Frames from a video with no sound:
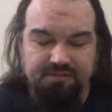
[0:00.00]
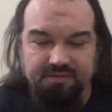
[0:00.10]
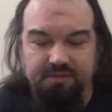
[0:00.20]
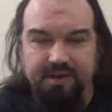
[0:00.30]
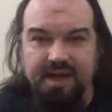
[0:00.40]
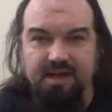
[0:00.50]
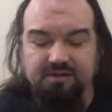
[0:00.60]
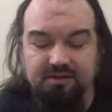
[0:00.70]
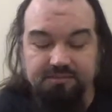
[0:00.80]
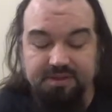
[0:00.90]
their
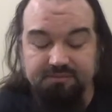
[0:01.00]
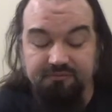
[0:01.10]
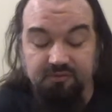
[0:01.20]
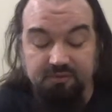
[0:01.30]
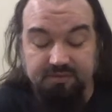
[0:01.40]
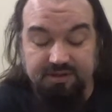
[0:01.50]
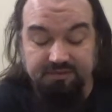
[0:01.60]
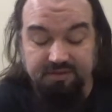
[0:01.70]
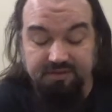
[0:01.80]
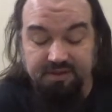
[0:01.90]
reactor a bit before
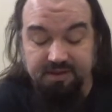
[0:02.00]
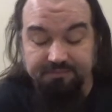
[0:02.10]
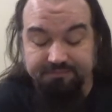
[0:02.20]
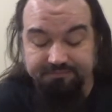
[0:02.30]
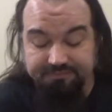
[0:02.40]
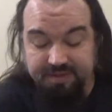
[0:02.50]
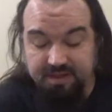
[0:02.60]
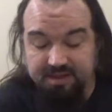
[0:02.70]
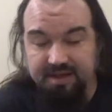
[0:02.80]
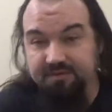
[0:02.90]
leaving the sub.
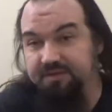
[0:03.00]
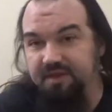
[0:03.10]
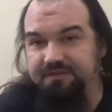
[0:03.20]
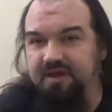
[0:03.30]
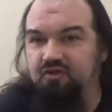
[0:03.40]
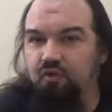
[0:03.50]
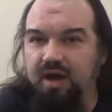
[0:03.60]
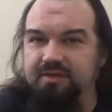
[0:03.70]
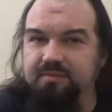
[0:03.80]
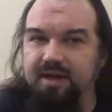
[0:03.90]
Kind of, they'll think
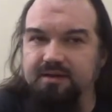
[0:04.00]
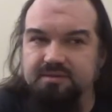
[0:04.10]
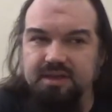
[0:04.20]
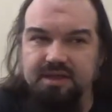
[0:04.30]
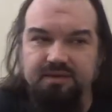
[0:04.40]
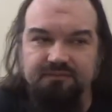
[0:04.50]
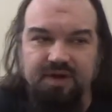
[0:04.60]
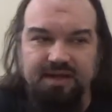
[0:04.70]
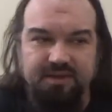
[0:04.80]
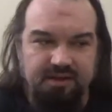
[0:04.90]
twice about
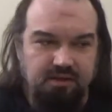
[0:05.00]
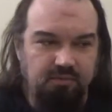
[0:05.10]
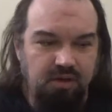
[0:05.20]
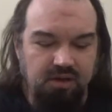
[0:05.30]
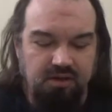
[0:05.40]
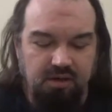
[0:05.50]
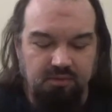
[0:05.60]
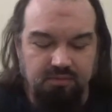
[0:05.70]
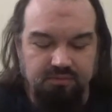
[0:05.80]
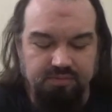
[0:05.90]
violating
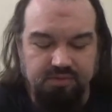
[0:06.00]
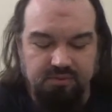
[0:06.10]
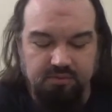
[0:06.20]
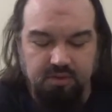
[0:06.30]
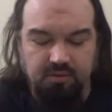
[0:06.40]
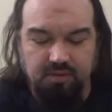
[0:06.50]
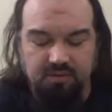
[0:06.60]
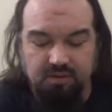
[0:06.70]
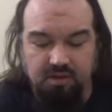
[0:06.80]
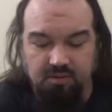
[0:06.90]
our
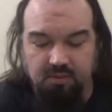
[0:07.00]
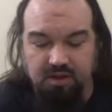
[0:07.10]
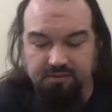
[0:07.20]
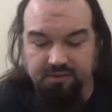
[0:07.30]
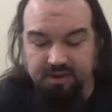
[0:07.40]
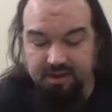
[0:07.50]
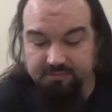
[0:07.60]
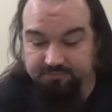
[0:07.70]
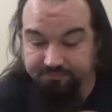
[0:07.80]
waters again.